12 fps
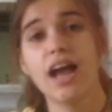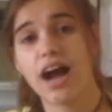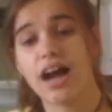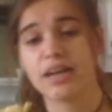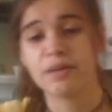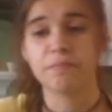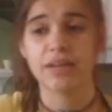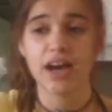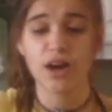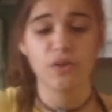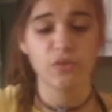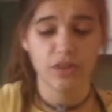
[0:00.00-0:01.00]
I am
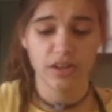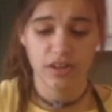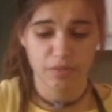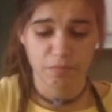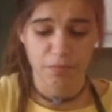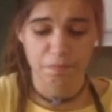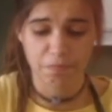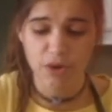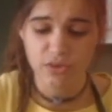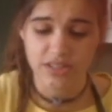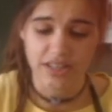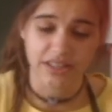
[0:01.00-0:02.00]
now
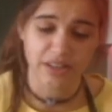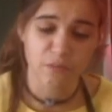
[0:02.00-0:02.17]
proposing